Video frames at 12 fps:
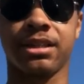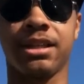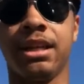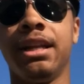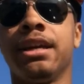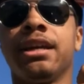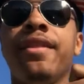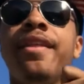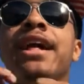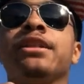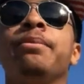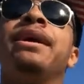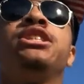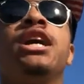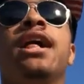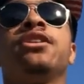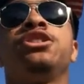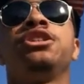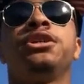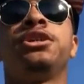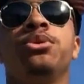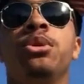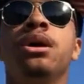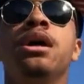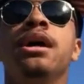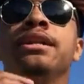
this technique. And that's my challenge to you.